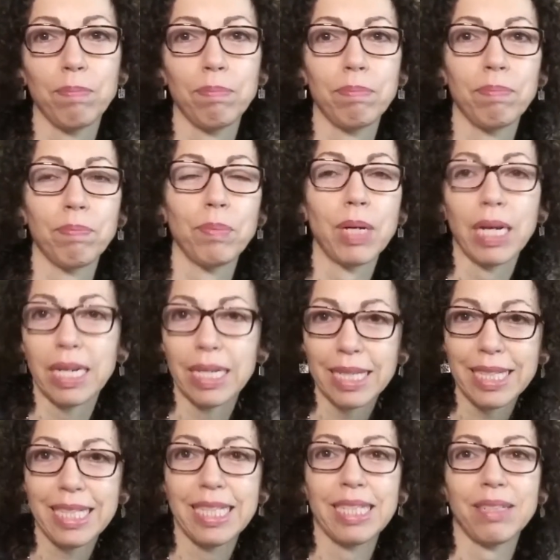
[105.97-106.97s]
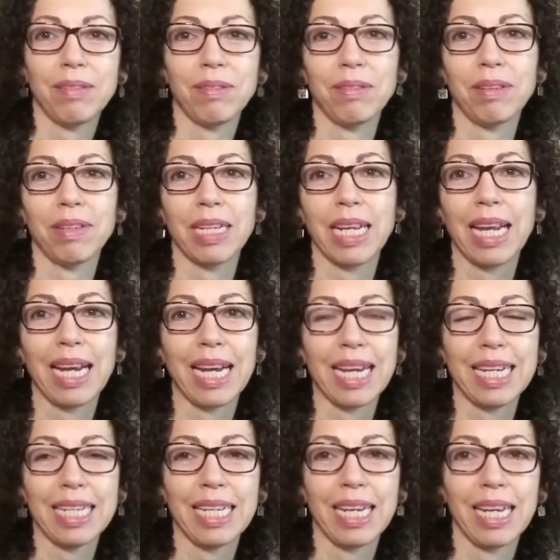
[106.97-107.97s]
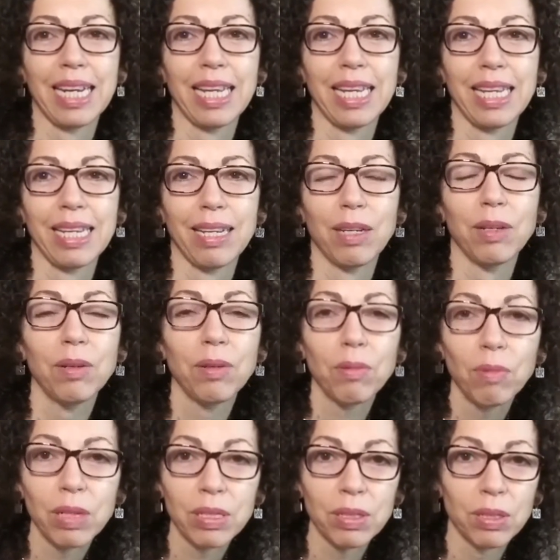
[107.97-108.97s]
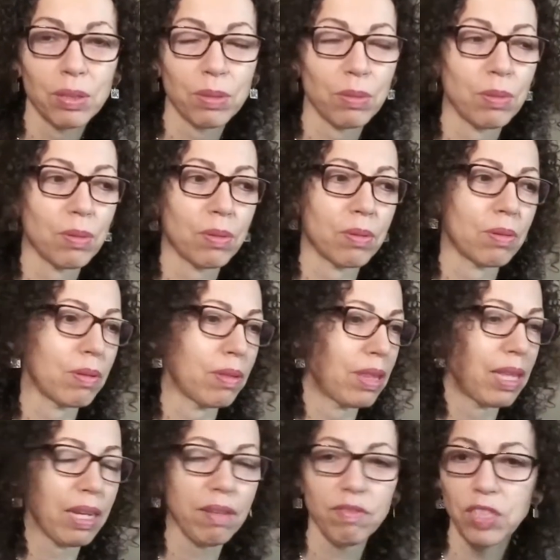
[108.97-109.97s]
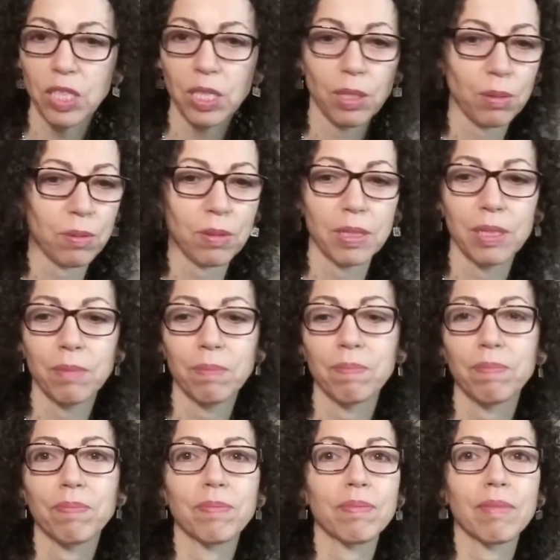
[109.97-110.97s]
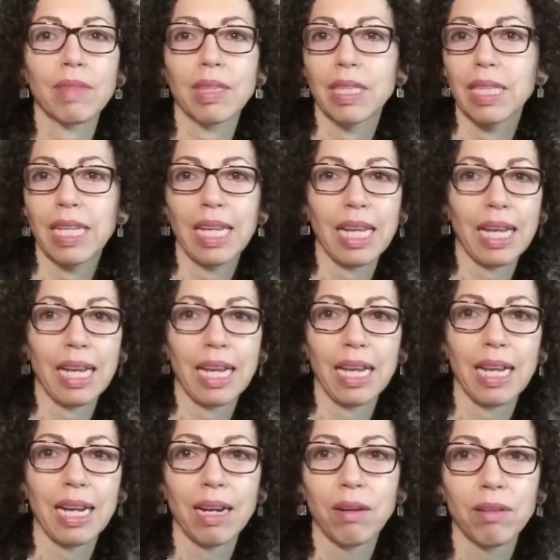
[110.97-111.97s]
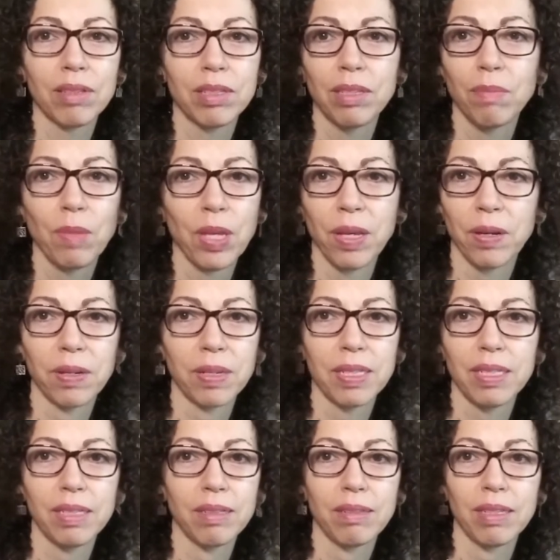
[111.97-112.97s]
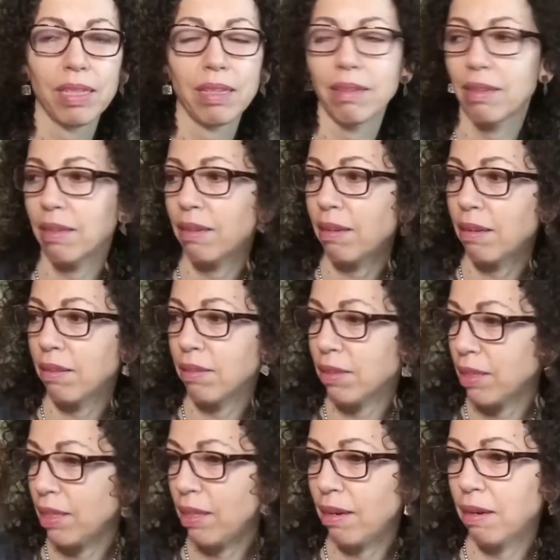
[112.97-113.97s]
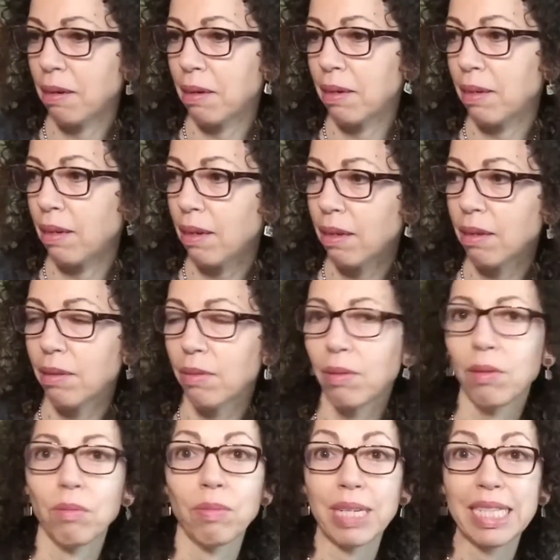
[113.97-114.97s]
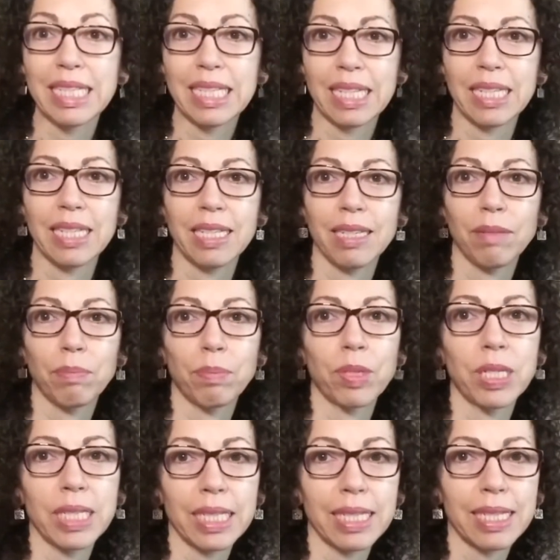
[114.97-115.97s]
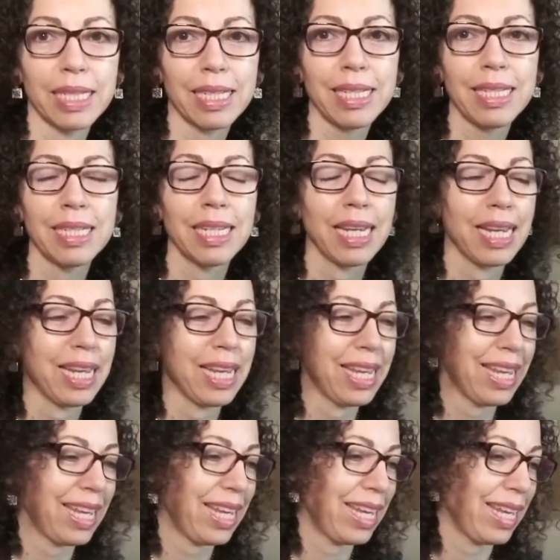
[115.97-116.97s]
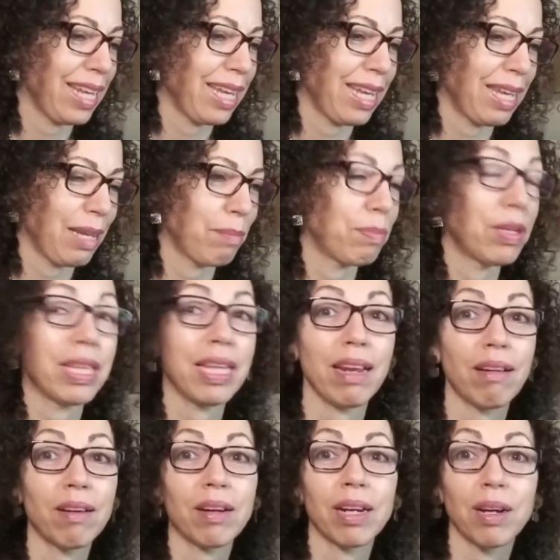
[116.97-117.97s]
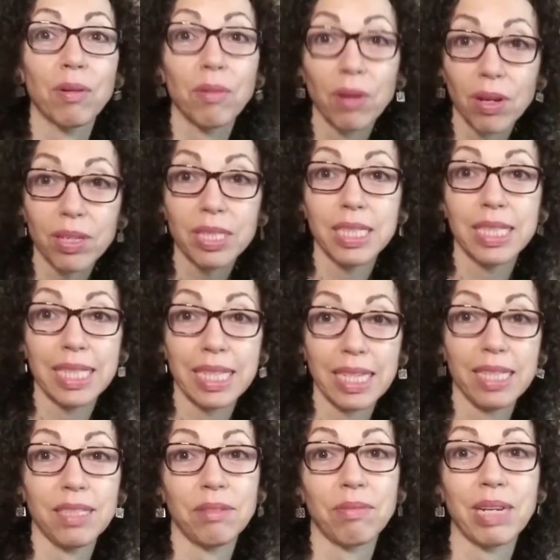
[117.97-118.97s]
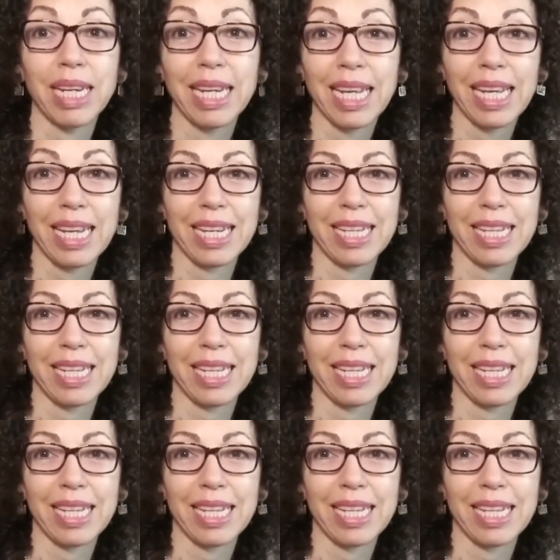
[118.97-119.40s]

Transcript: bought or got at a Goodwill store or thrift stores across some years. Now there are not all recent purchases, but they are cross-stitch related.